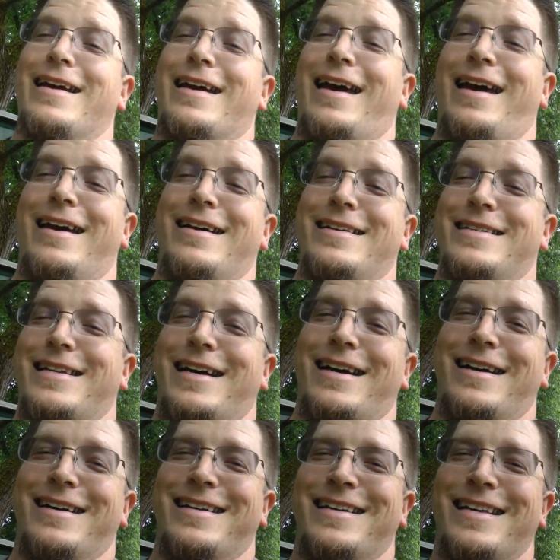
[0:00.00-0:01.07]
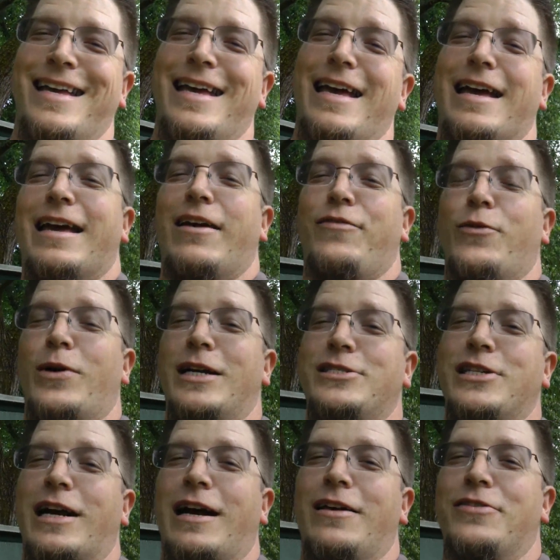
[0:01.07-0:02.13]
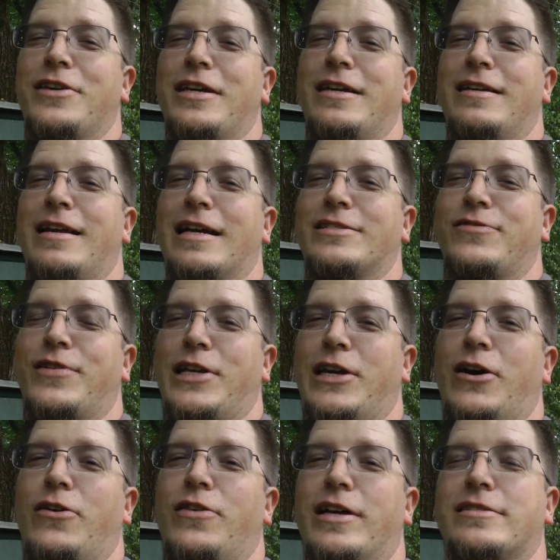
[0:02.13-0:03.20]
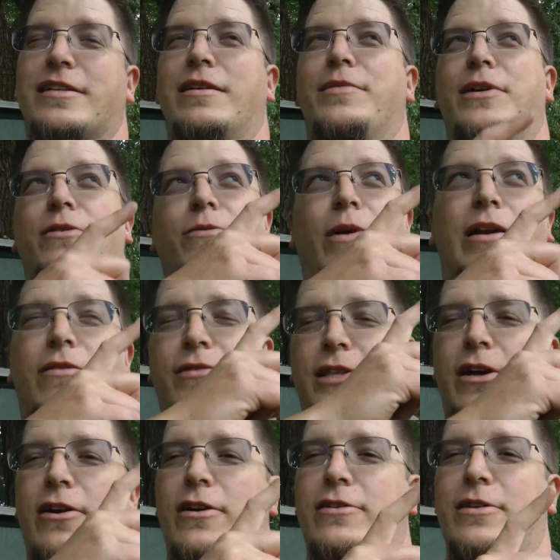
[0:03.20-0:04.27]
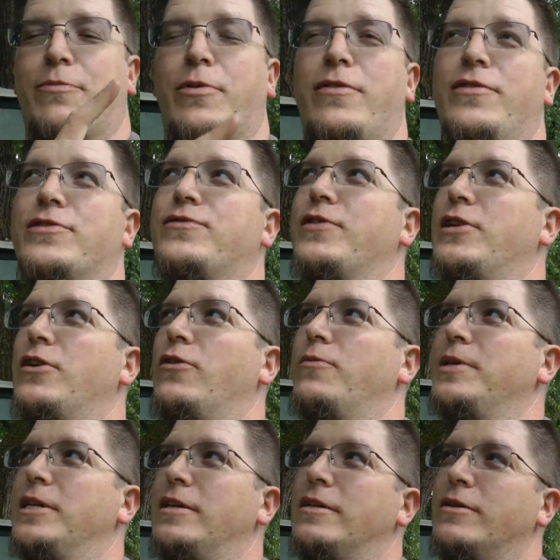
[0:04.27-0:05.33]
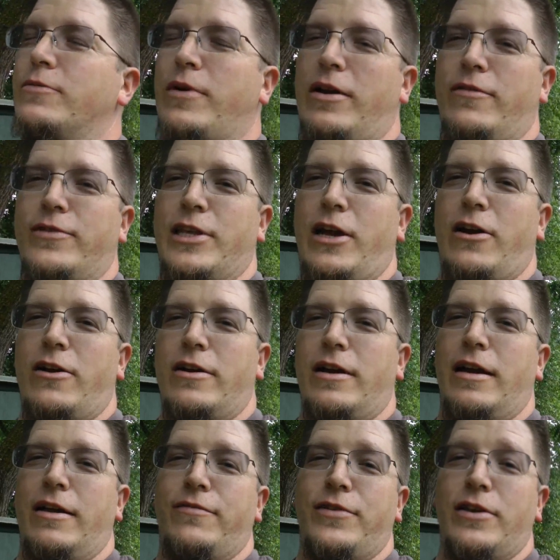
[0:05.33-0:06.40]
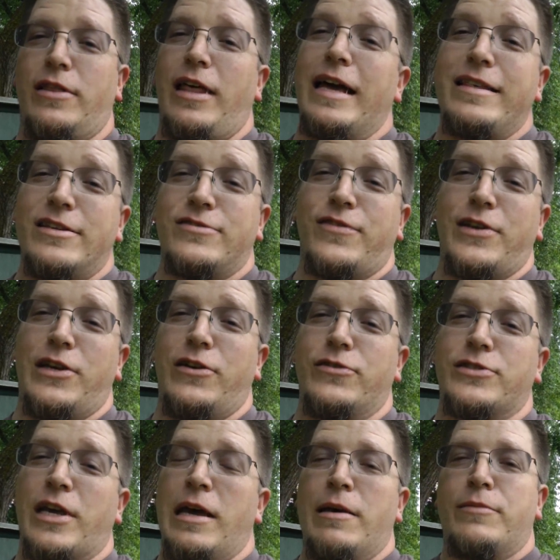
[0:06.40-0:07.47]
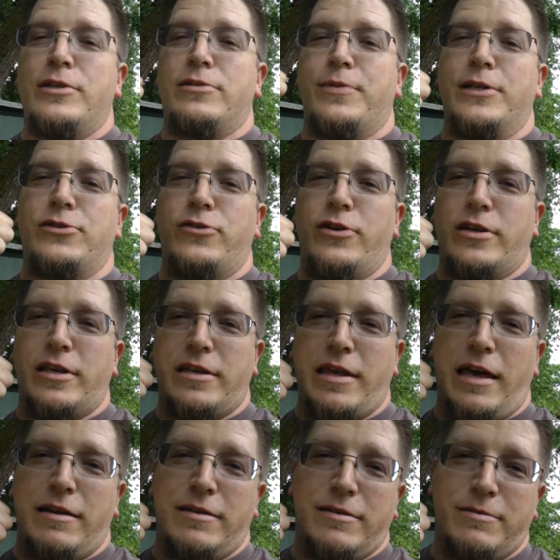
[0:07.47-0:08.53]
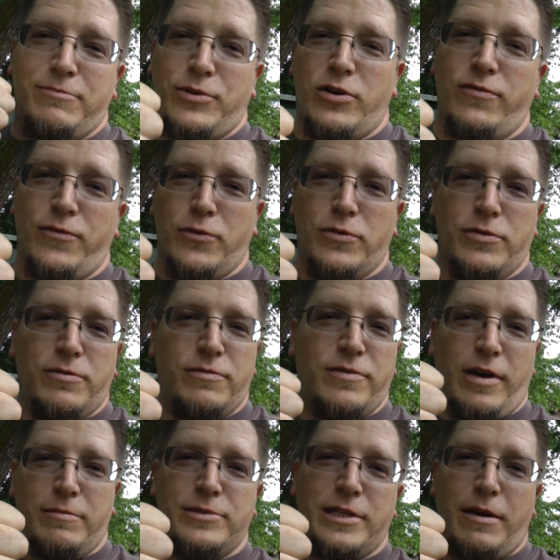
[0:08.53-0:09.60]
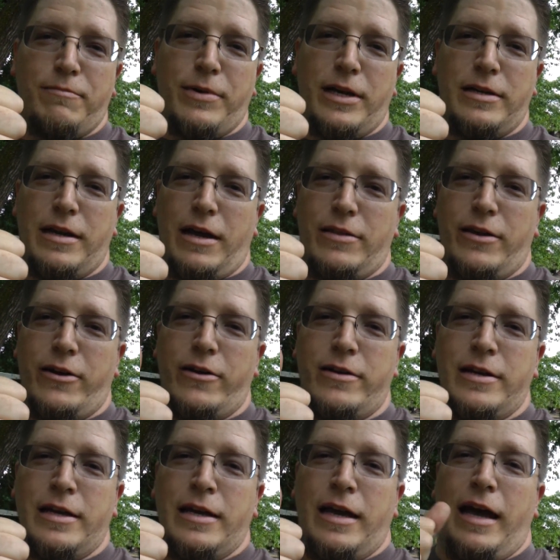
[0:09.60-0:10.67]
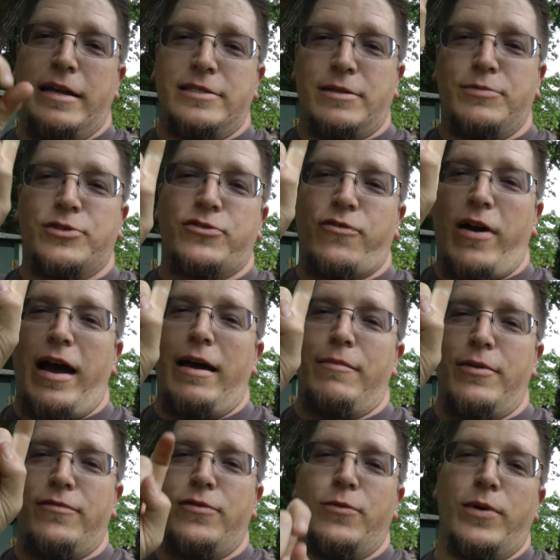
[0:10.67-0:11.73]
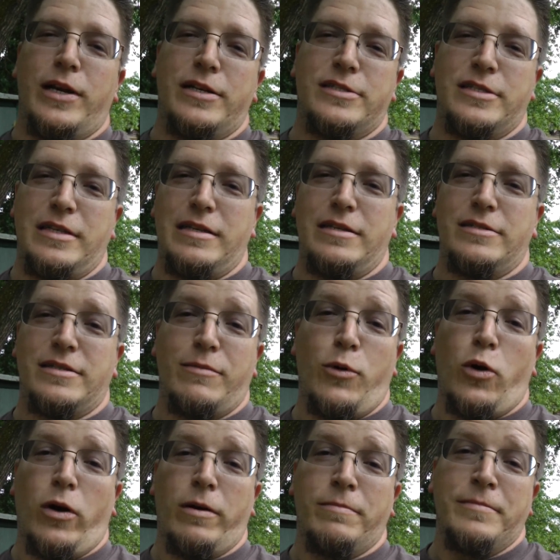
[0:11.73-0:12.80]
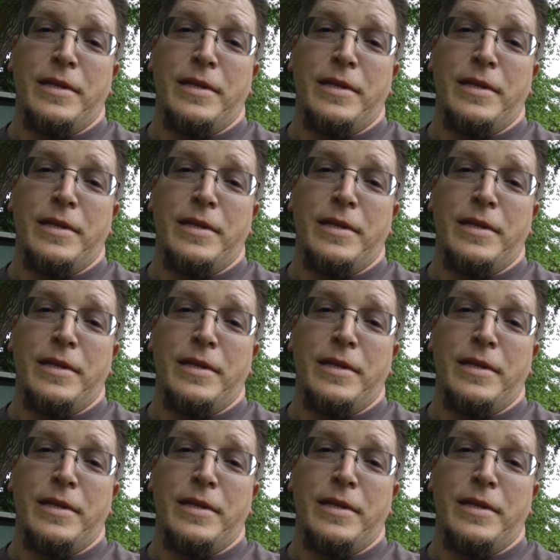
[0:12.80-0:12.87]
And if you want to check out the next video, that's going to be right over there. The previous video will be right over there. And if you like these videos, please make sure you click that beautiful thumbs up button down there and subscribe if you want to see some more.